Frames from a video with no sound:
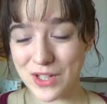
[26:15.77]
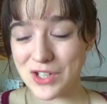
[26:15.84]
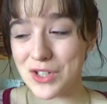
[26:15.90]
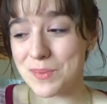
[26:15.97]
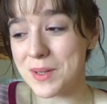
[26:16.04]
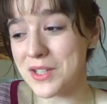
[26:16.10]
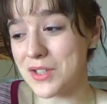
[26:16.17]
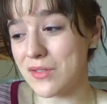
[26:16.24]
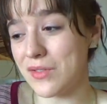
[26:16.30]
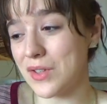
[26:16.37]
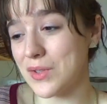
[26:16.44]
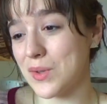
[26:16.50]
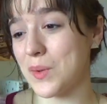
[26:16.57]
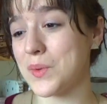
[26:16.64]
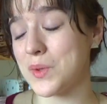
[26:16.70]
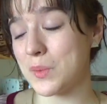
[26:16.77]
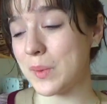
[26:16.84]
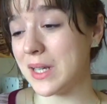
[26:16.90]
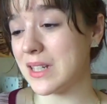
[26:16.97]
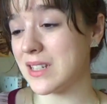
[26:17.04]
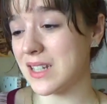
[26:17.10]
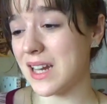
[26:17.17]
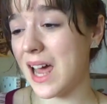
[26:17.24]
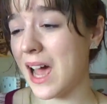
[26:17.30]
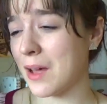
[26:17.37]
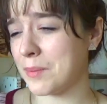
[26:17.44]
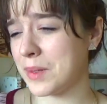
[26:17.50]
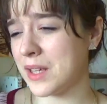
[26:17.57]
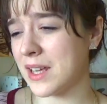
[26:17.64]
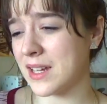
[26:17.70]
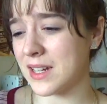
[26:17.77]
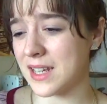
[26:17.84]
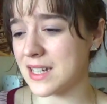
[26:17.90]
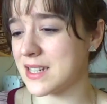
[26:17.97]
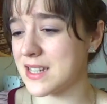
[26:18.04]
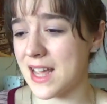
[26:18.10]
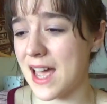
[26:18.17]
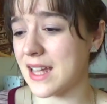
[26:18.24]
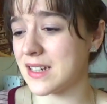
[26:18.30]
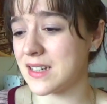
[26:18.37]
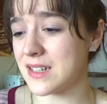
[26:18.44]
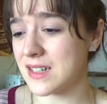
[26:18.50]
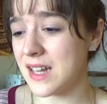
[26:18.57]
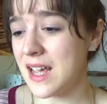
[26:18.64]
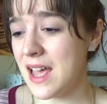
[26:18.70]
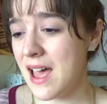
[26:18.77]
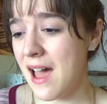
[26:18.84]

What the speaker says: It just makes you feel so sweet and happy and content,